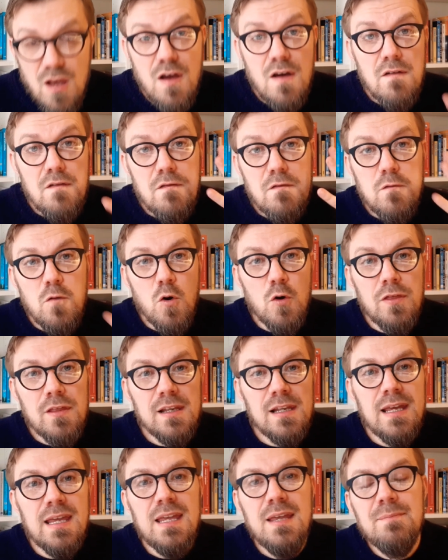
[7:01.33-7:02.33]

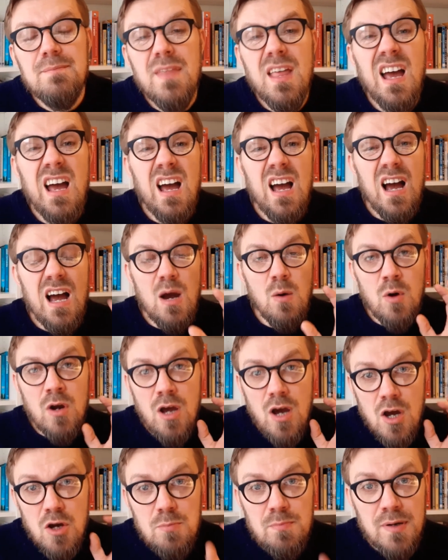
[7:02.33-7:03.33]
Fourthly, I want
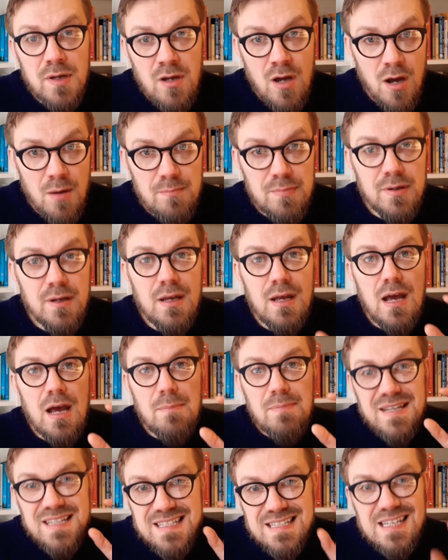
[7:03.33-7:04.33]
to open up a
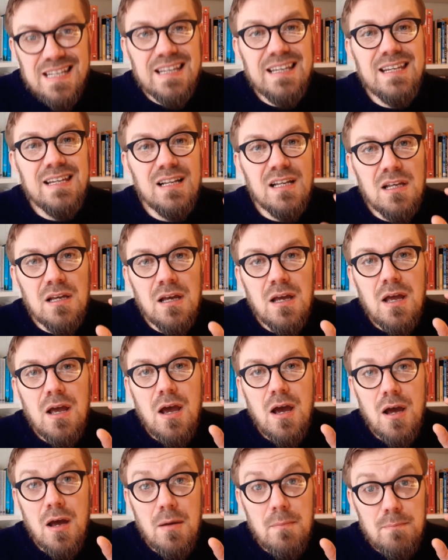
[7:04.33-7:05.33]
particular
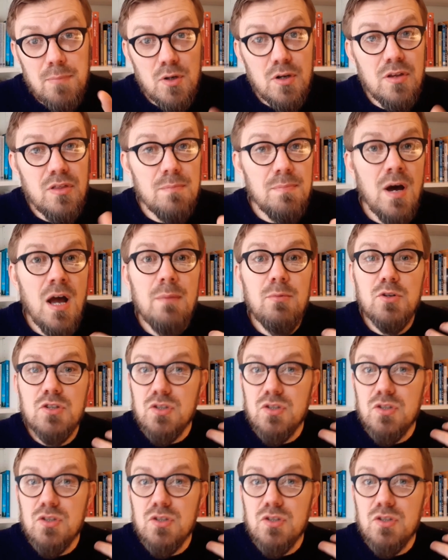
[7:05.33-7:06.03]
book of the Bible.